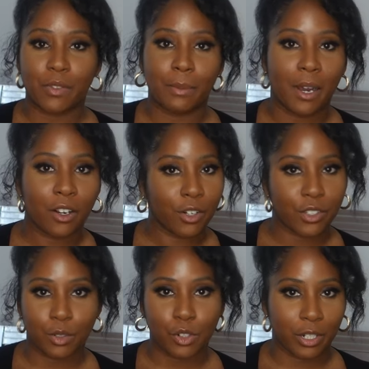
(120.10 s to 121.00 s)
for the amount of clothes
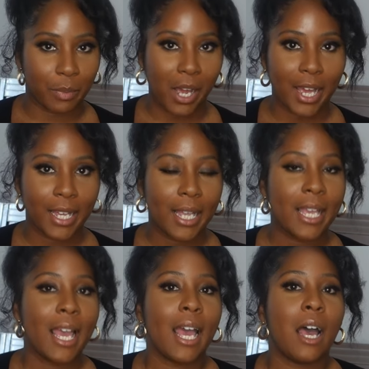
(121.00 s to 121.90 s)
I was trying to buy.
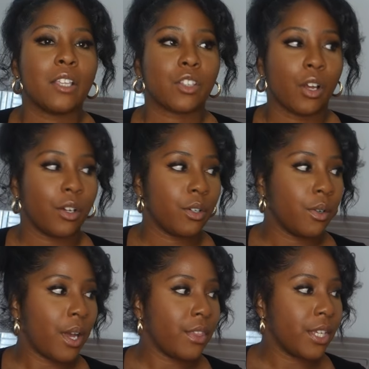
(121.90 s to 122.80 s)

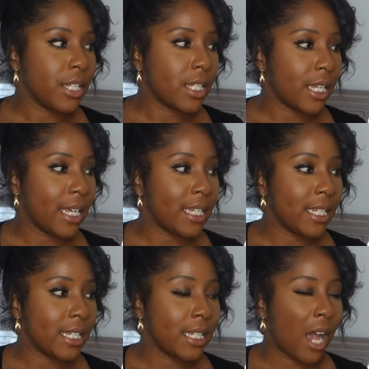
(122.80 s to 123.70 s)
So
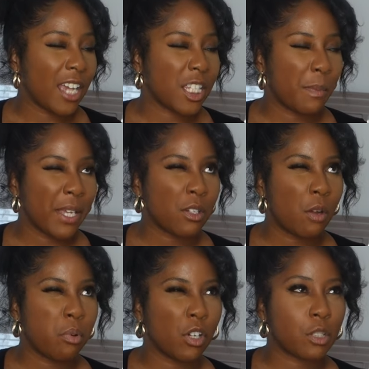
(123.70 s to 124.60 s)
I spent
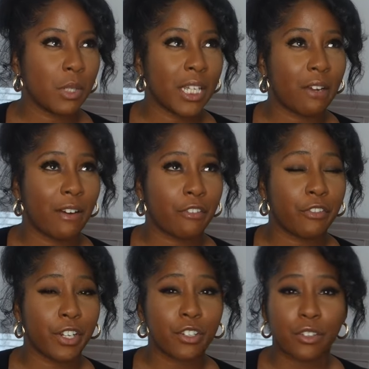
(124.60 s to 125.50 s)
approximately around
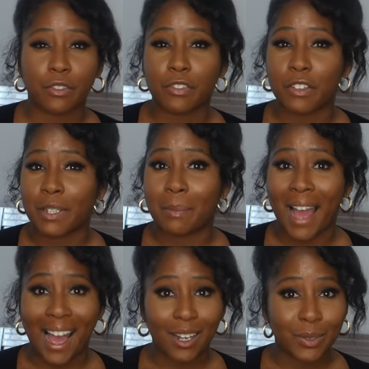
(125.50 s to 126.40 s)

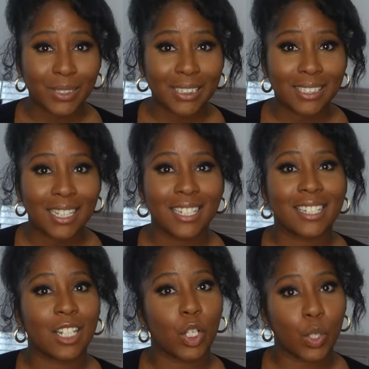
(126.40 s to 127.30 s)
£350.
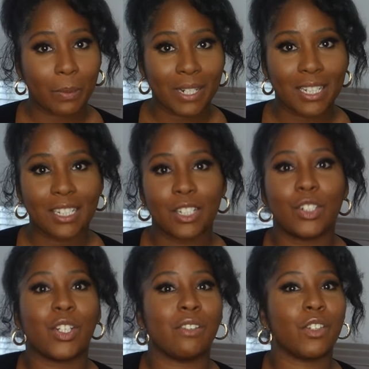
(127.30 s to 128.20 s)
It's a lot of money.
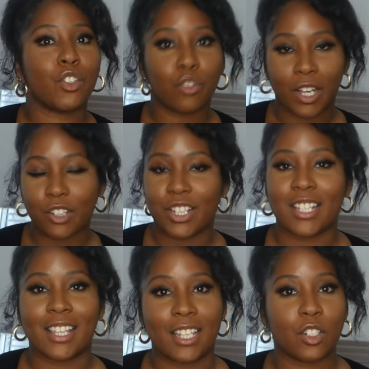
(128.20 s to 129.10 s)
Don't even try and
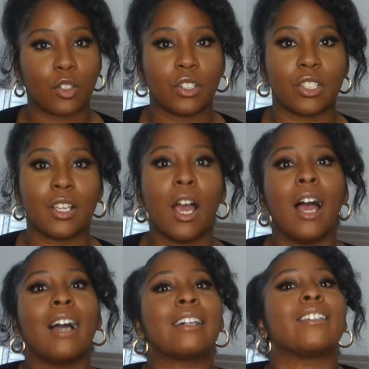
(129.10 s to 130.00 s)
translate that into dollars
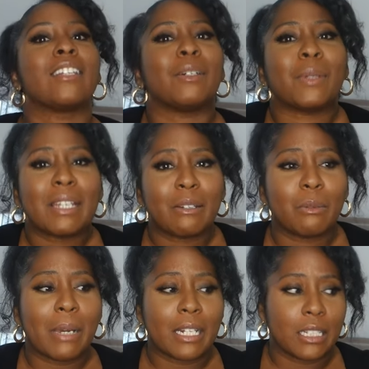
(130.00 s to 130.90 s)
because I don't want to hear
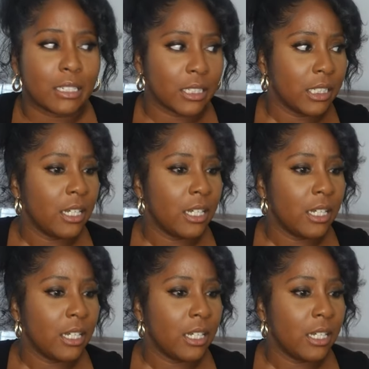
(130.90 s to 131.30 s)
about it.